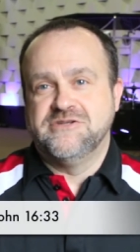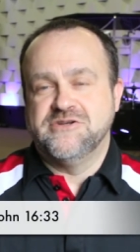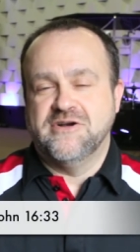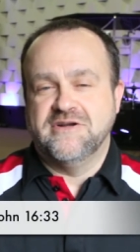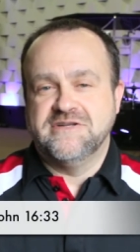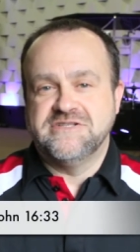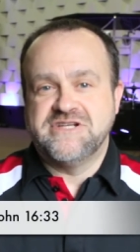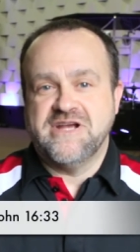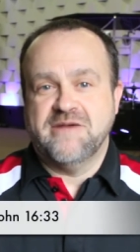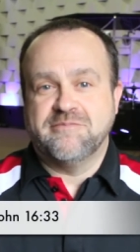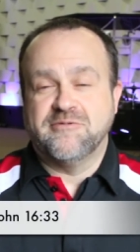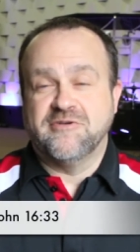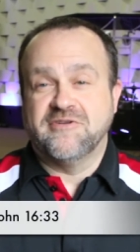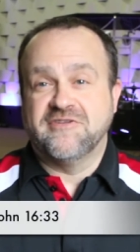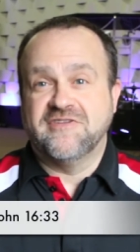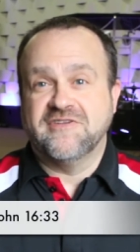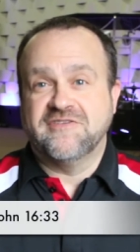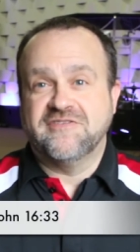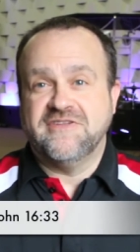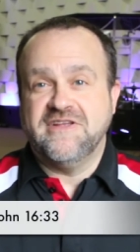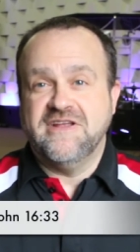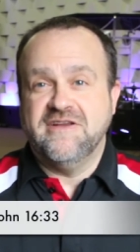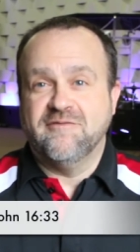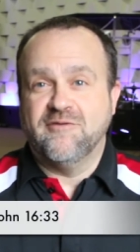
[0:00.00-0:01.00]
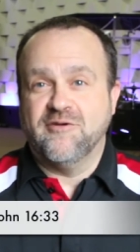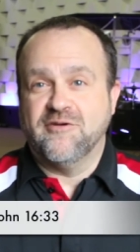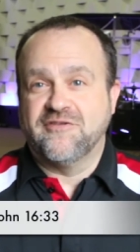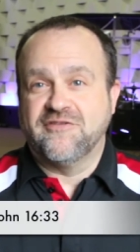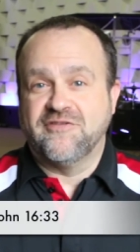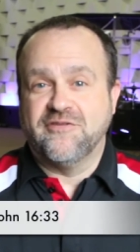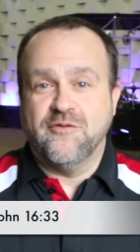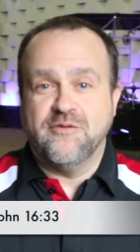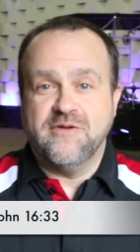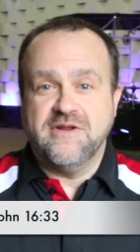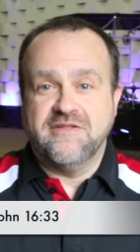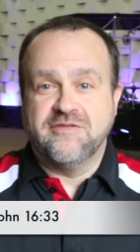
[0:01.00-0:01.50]
John chapter 16,
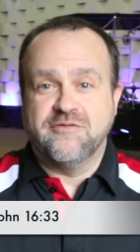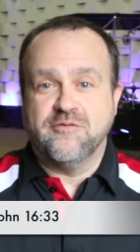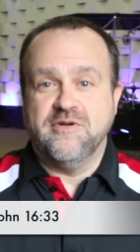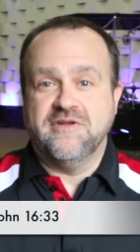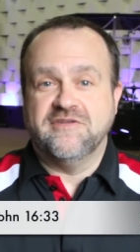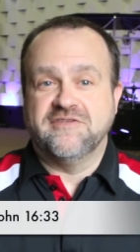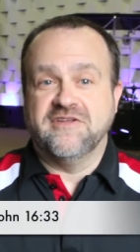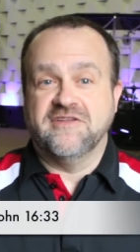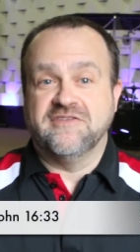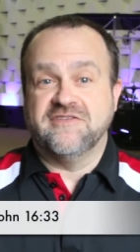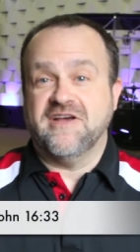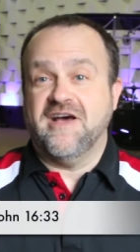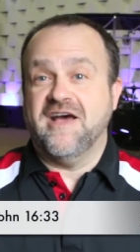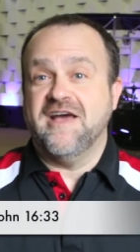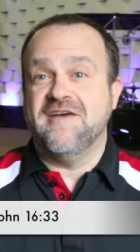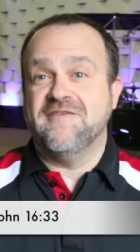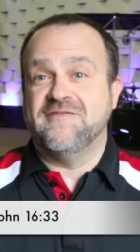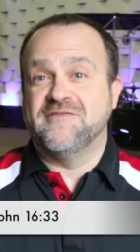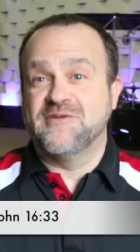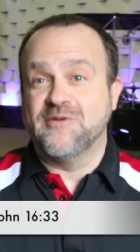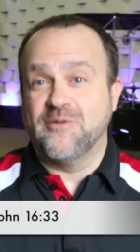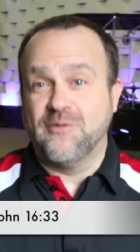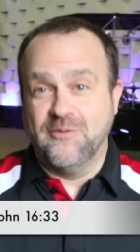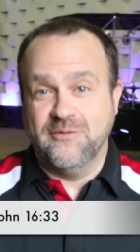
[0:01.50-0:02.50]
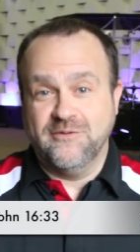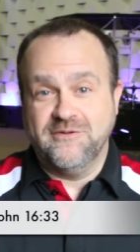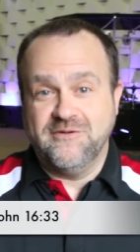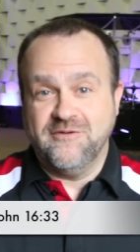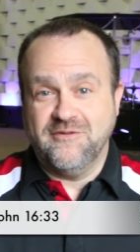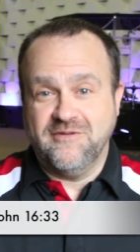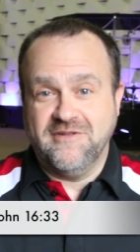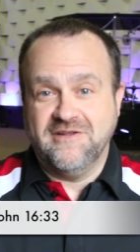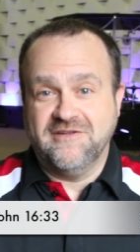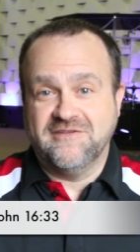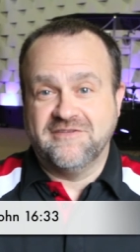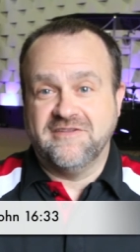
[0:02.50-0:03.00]
verse 33 says, I have told
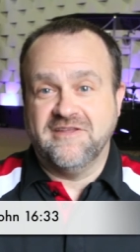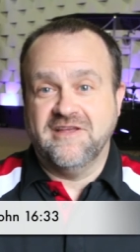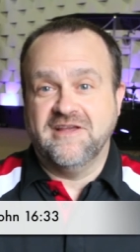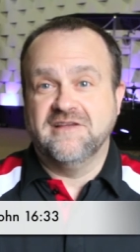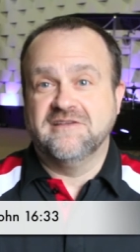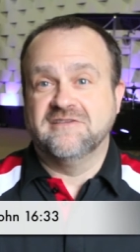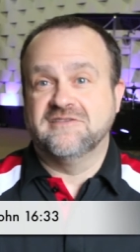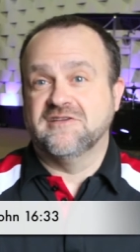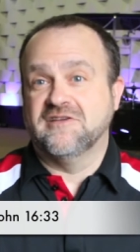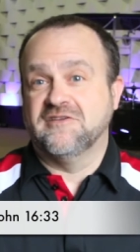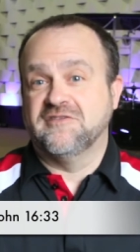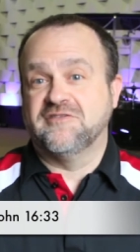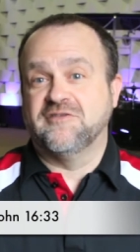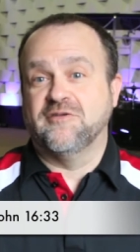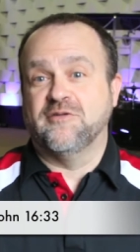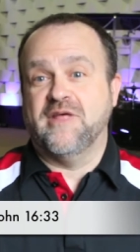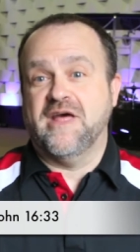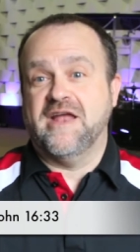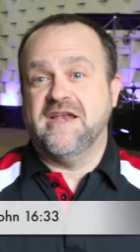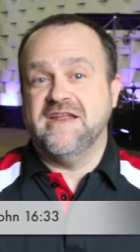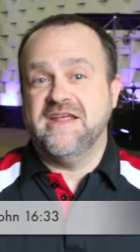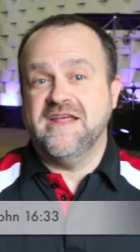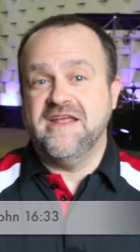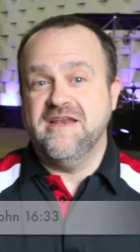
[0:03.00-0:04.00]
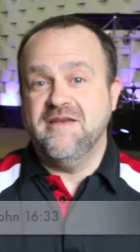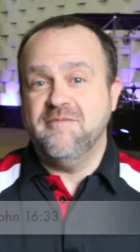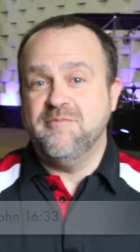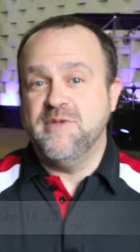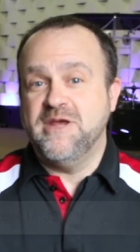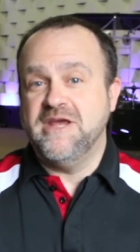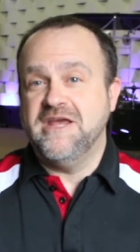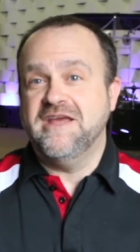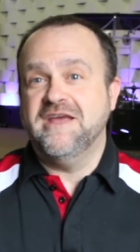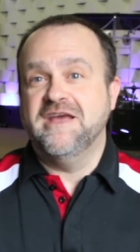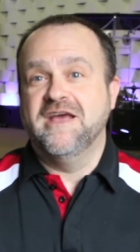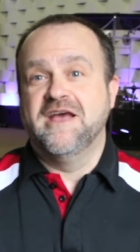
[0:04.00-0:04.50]
you these things so that
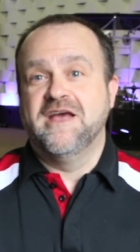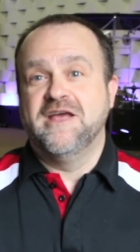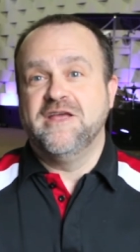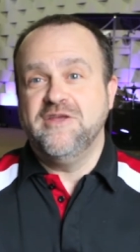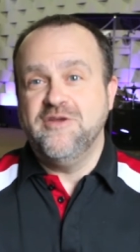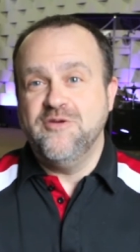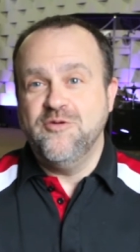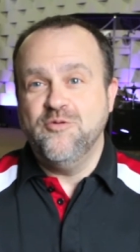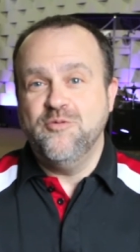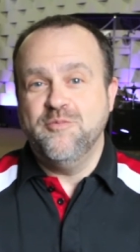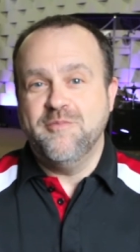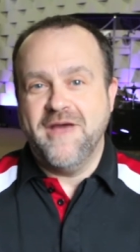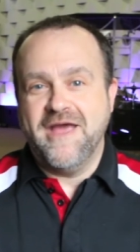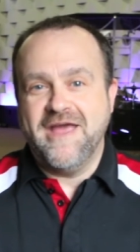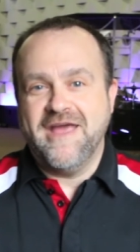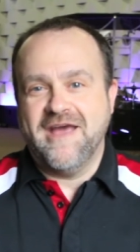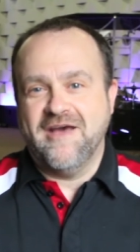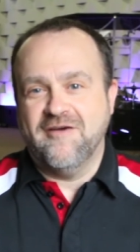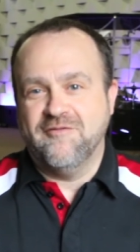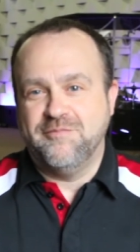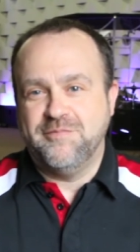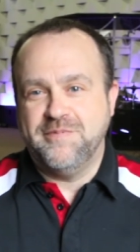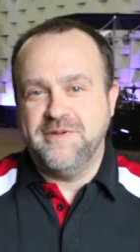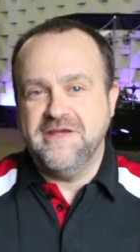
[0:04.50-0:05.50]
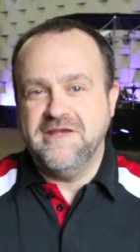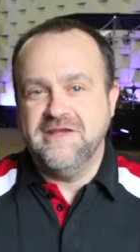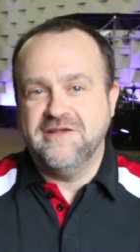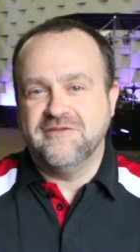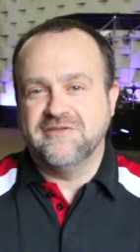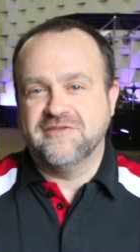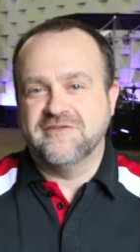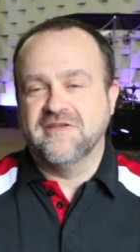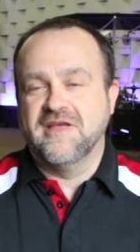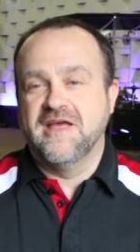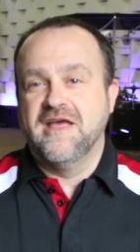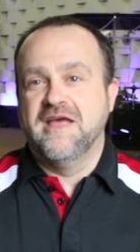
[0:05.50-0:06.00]
in me you may have
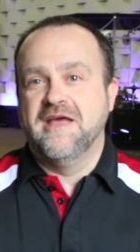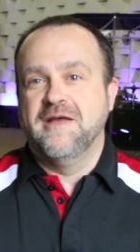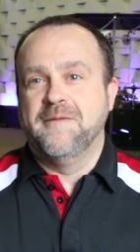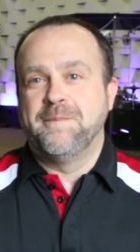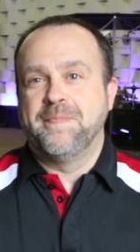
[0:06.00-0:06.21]
peace.